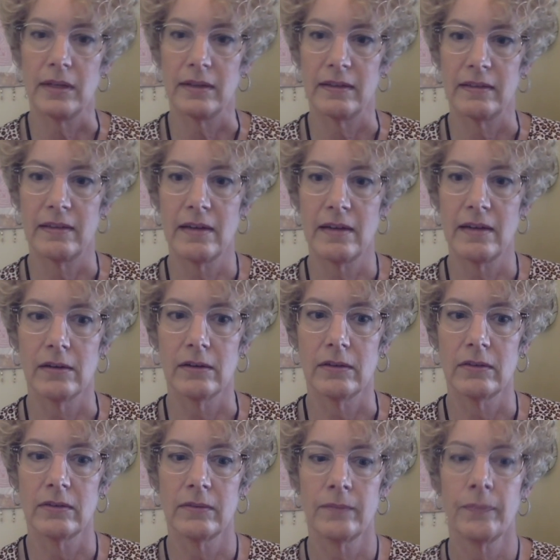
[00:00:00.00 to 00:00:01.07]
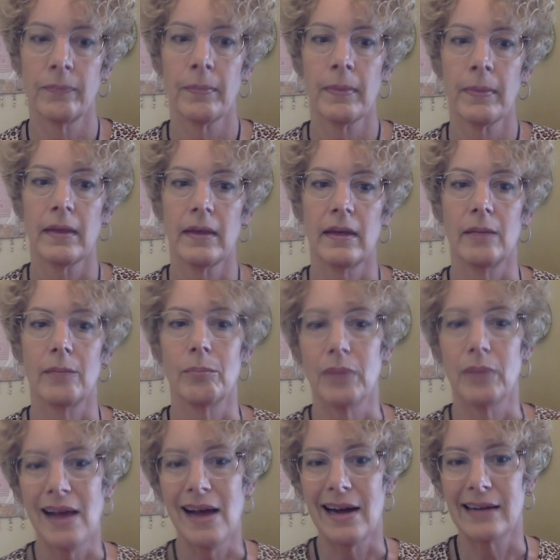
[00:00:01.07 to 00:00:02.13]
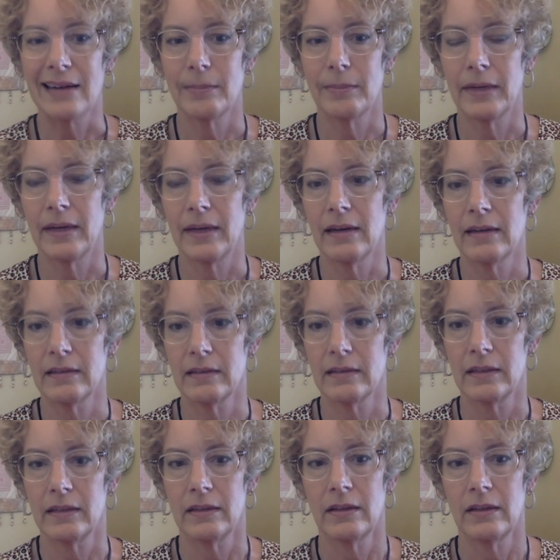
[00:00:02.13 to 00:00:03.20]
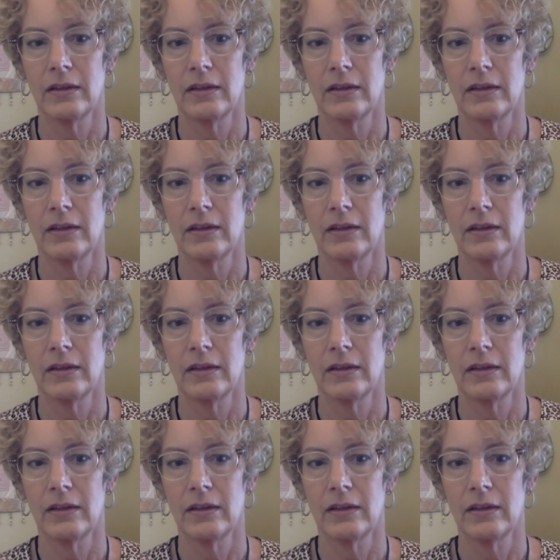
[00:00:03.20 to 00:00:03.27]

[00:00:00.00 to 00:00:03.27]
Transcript: in cells get blocked by oxalate.